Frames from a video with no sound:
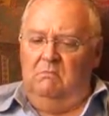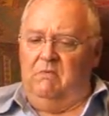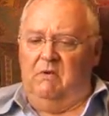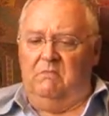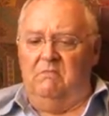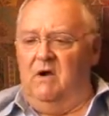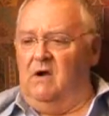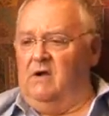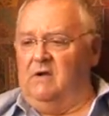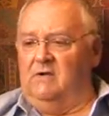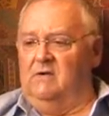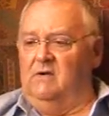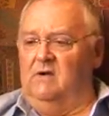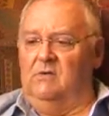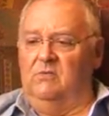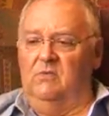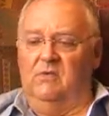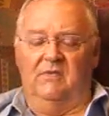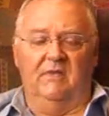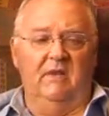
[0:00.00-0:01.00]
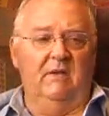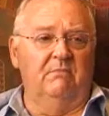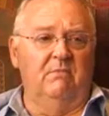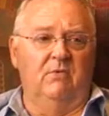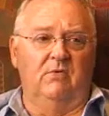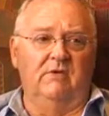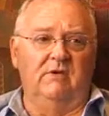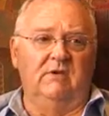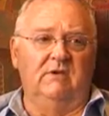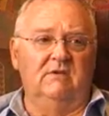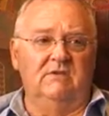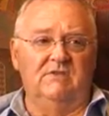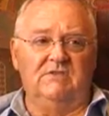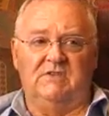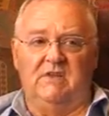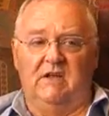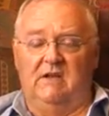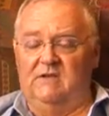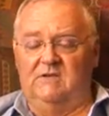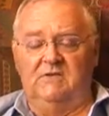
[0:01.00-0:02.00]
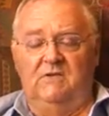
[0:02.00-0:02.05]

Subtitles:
But my God, what that boy has done.